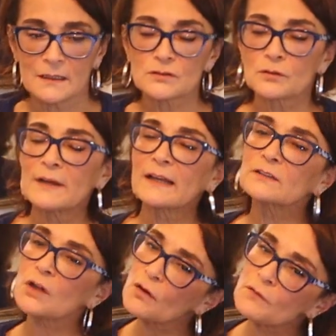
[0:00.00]
So
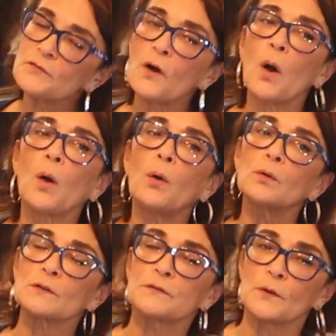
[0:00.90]
reggaeton for
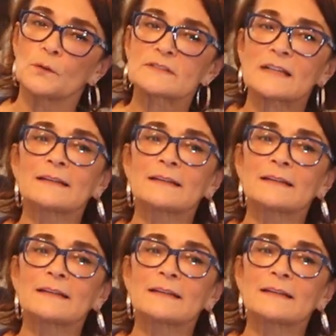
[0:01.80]
older folks,